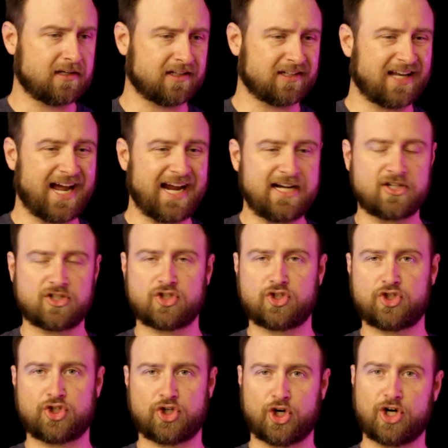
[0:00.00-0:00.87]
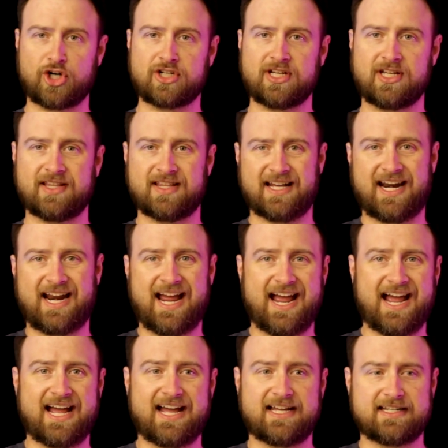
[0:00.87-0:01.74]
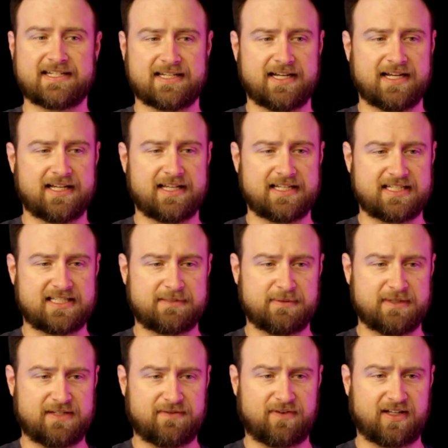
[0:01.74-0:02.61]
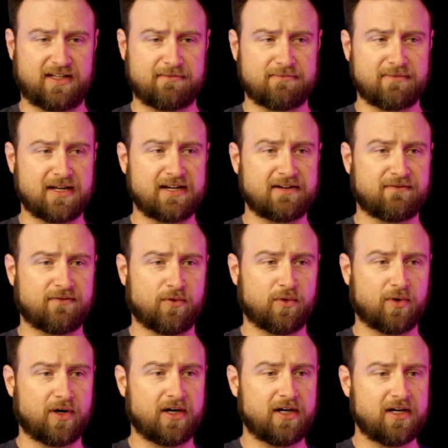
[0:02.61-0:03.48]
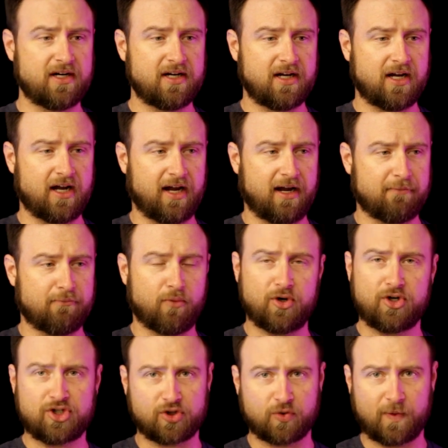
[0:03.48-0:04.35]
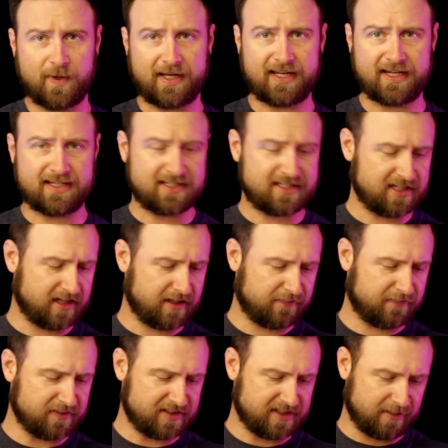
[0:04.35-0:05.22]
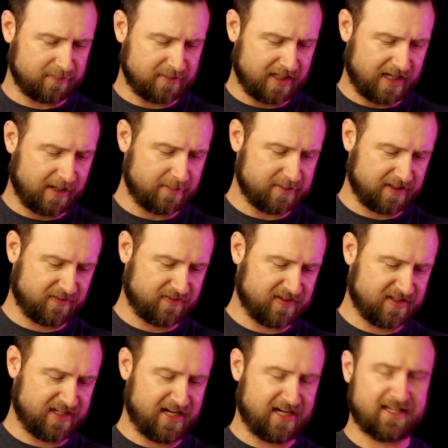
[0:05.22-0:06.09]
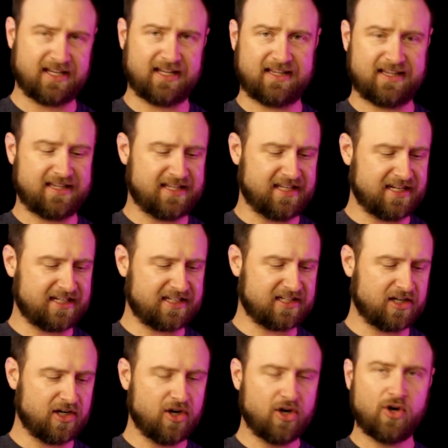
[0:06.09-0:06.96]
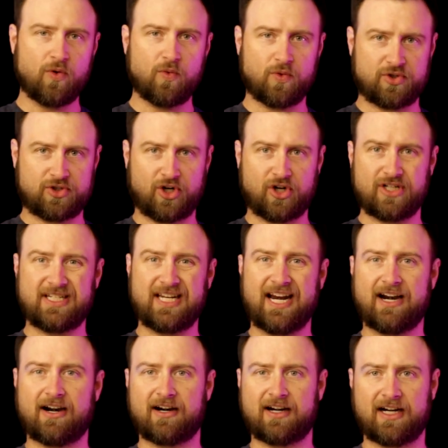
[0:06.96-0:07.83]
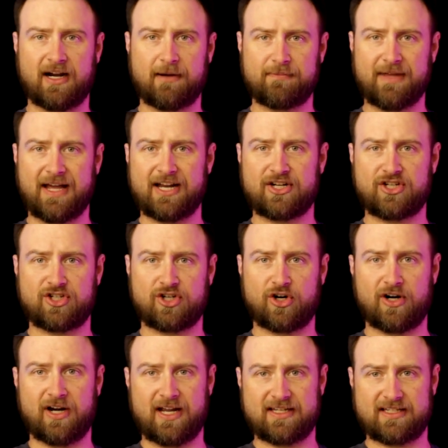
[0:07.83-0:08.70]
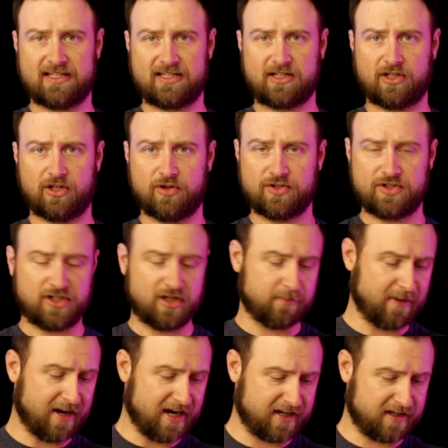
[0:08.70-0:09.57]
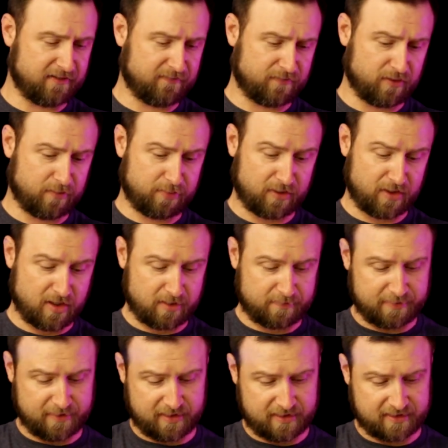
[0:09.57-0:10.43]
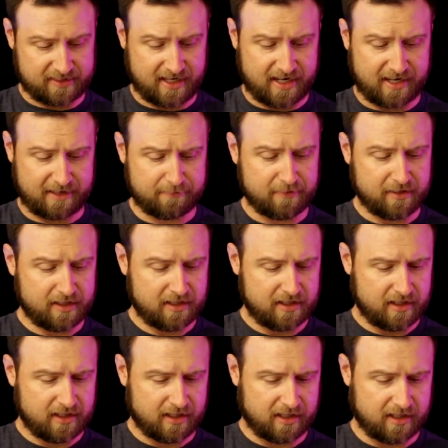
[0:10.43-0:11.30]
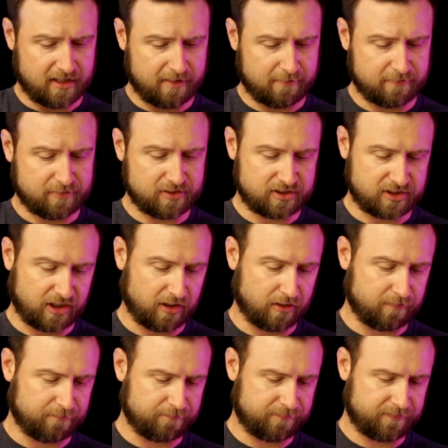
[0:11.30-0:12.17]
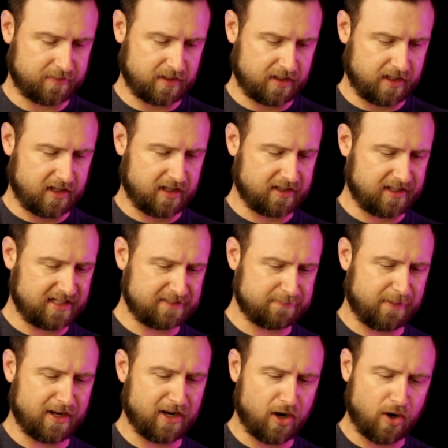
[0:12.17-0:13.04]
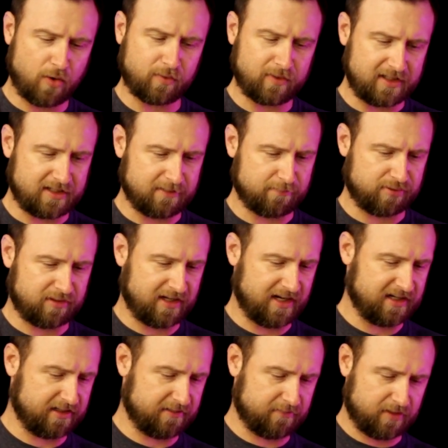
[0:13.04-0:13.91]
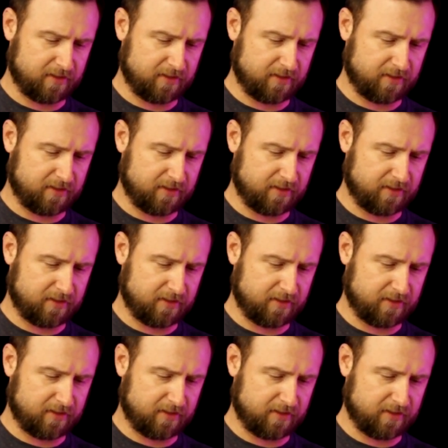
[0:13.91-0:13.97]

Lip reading: light shirt that has that's specifically meant for moisture wicking and stuff, sometimes I've seen that this will start tearing up that shirt as it's close to your body for a prolonged period of time. So that's my only complaint in